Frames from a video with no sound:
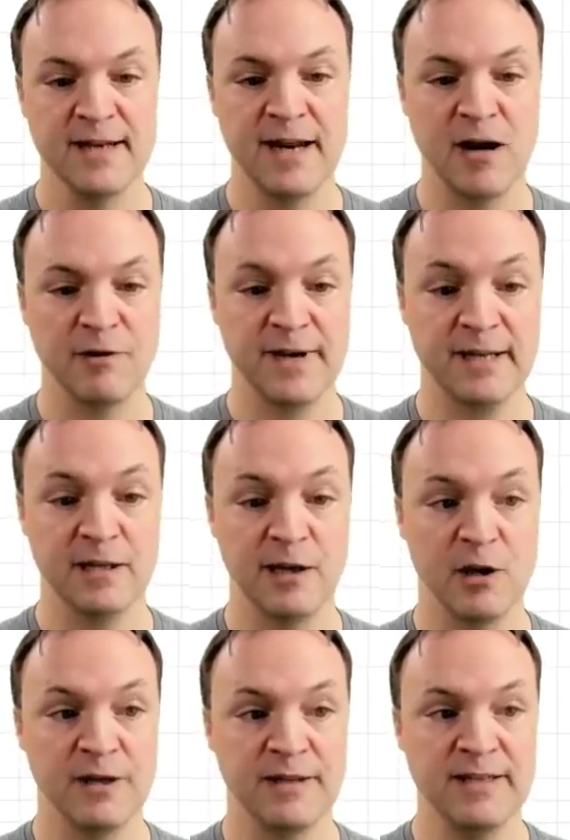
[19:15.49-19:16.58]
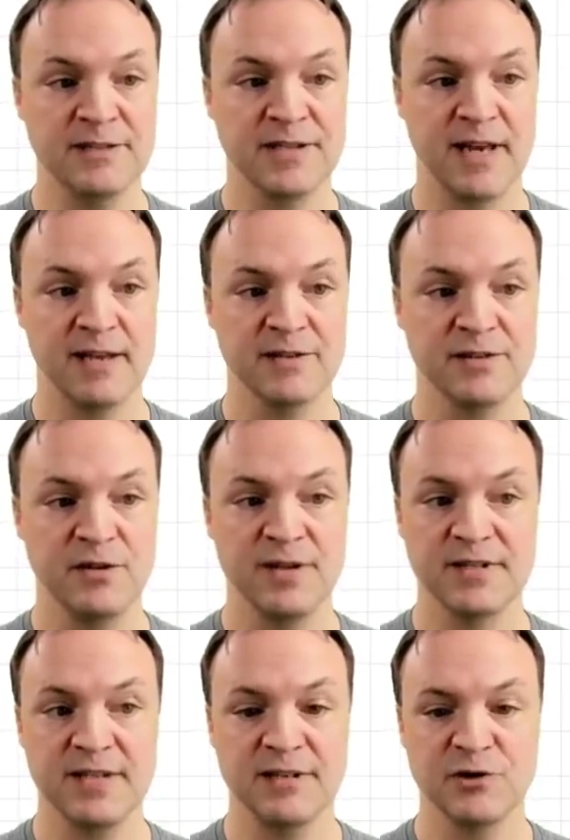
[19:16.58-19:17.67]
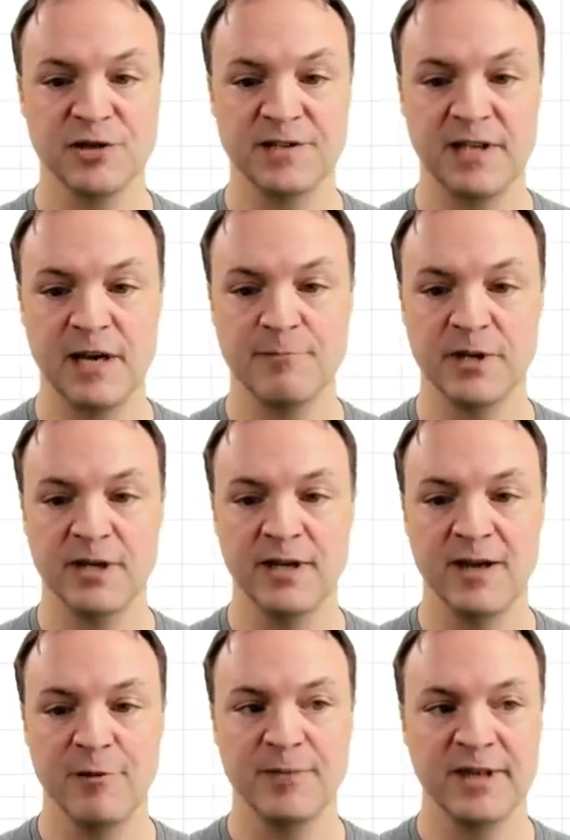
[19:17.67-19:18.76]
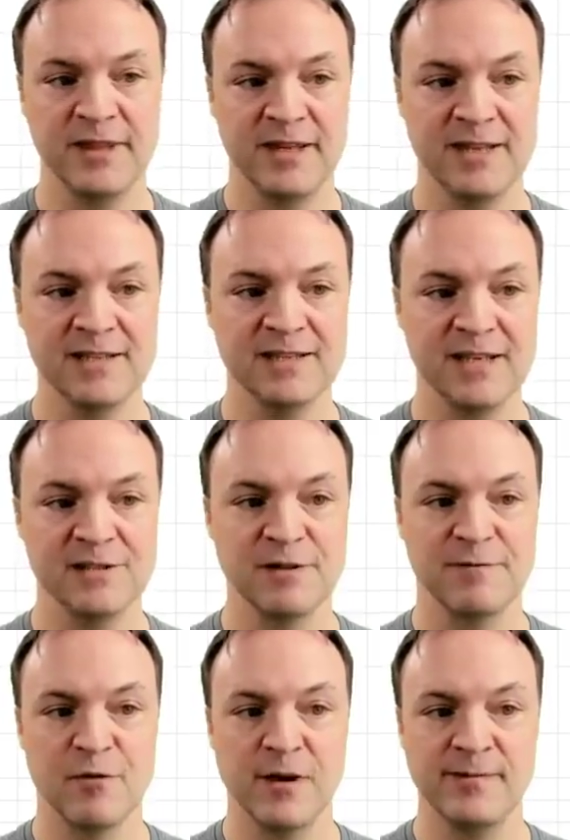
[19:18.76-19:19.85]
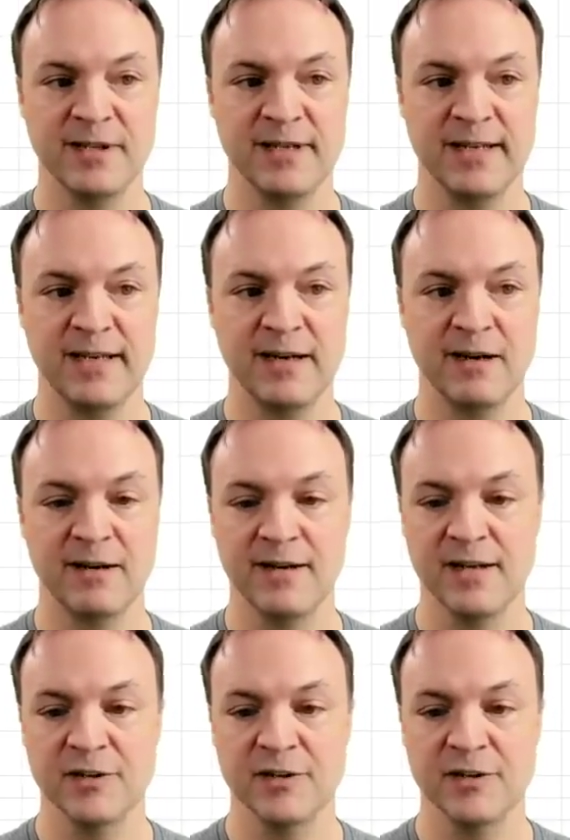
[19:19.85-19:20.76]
Now if I click on these cells, you can see it's just a number, but this is a formula here.